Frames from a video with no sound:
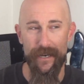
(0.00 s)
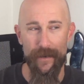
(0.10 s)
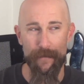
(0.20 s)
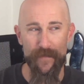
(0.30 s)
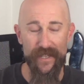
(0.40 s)

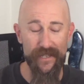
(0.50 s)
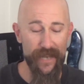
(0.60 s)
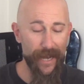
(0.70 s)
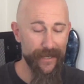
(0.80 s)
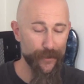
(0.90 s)

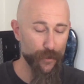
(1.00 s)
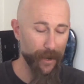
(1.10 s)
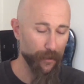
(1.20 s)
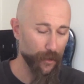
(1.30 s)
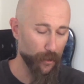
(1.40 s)

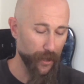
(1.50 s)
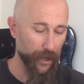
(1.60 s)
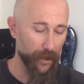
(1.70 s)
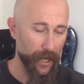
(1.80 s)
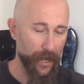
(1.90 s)
detrimental though.
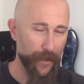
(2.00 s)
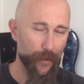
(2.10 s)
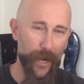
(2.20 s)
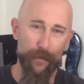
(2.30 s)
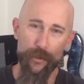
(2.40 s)
They're
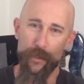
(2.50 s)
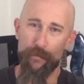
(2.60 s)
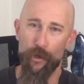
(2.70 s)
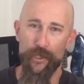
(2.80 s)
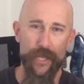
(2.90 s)
able to
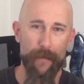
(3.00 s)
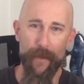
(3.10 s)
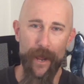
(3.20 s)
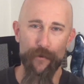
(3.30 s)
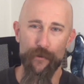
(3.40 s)
push that
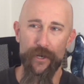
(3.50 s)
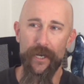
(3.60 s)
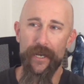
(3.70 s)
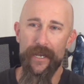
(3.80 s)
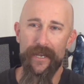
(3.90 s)

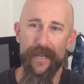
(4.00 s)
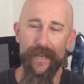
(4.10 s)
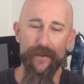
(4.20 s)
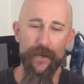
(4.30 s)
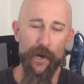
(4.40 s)
boundary
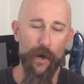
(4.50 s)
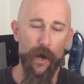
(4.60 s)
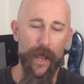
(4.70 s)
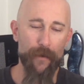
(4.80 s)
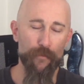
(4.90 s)
and
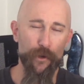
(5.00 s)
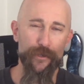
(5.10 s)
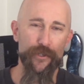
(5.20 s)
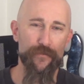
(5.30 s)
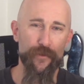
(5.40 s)
really
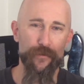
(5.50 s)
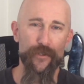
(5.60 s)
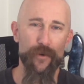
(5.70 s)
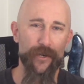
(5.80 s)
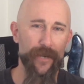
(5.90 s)
just fill this
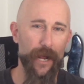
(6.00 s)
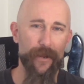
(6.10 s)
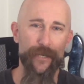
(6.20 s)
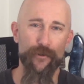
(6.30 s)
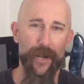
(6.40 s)
record out.
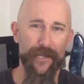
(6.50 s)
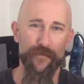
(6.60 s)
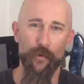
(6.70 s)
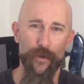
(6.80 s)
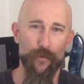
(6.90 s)
8 tracks,
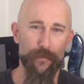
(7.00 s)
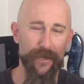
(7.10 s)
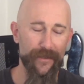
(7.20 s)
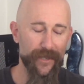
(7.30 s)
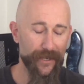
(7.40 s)
41
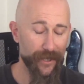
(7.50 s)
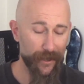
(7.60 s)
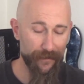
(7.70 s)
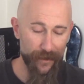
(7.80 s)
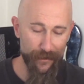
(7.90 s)
minutes, a ton
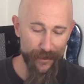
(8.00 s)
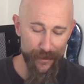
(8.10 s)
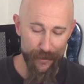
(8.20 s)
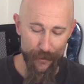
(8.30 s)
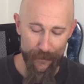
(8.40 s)
of fun to
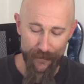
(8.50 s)
listen to,